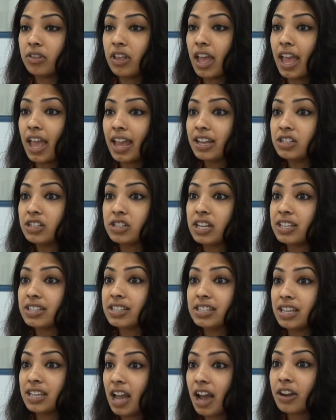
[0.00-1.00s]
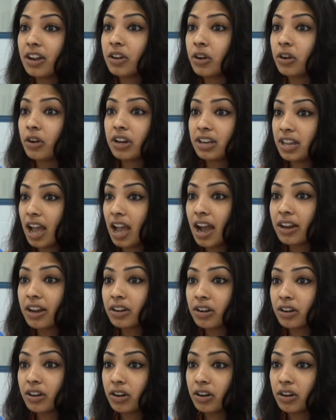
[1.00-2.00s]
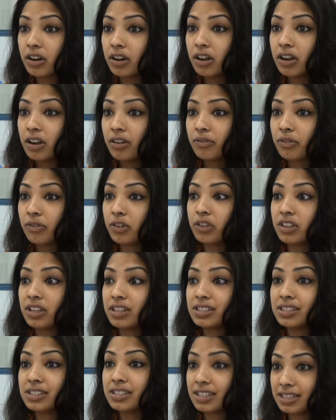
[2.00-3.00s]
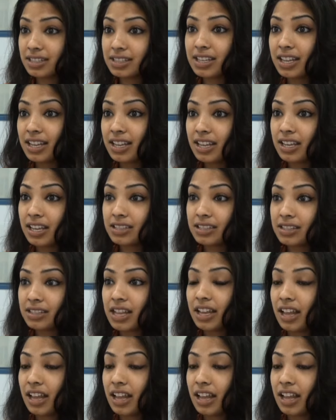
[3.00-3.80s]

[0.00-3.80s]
the age gets younger and younger for this disease,